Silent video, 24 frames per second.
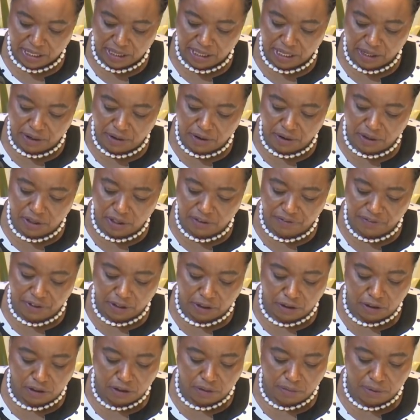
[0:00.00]
The goal of the
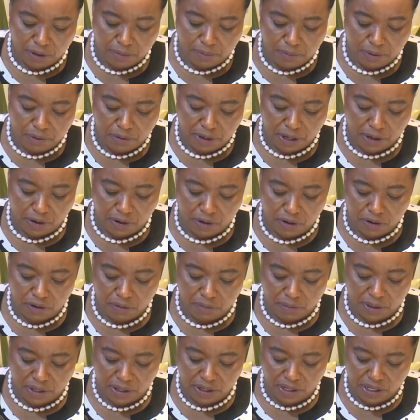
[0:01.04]
global blue
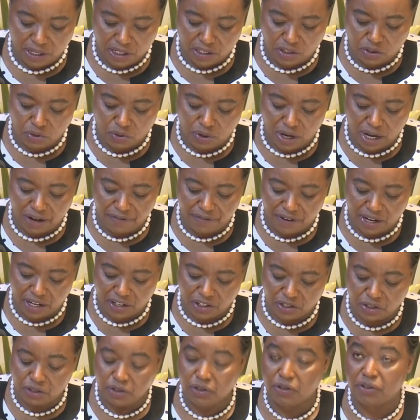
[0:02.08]
economy is to have
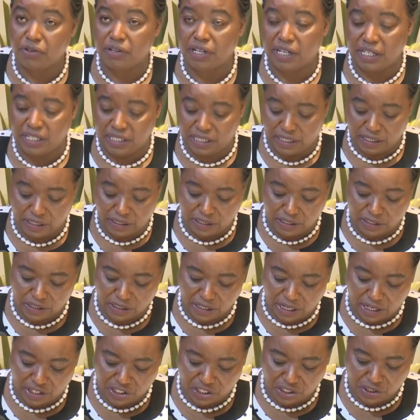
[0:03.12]
action oriented
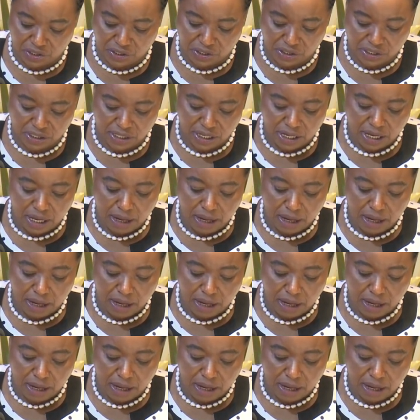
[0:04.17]
discussions